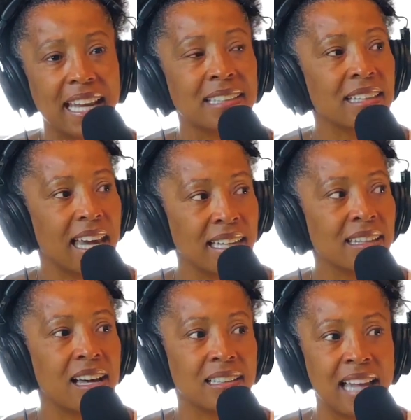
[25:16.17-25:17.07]
And
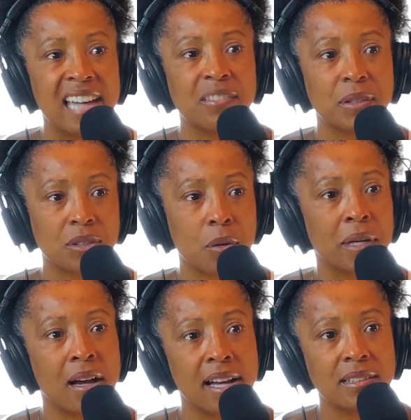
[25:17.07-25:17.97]
a lot of what's
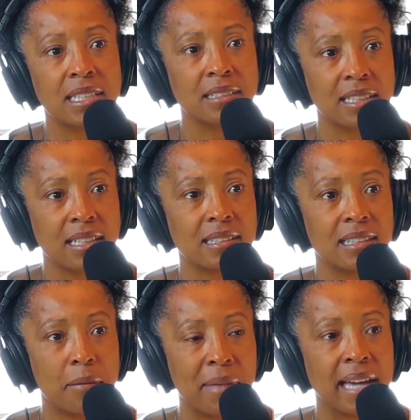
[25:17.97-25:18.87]
going on, you need to take a
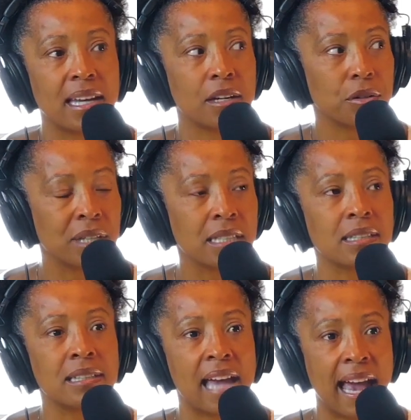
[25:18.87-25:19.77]
step back and
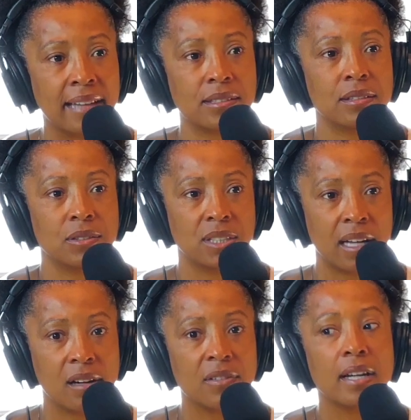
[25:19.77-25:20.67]
critically ask
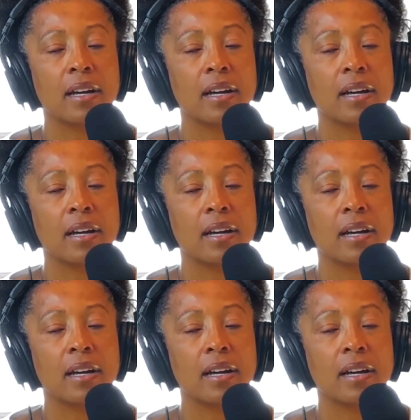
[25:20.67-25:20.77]
yourself,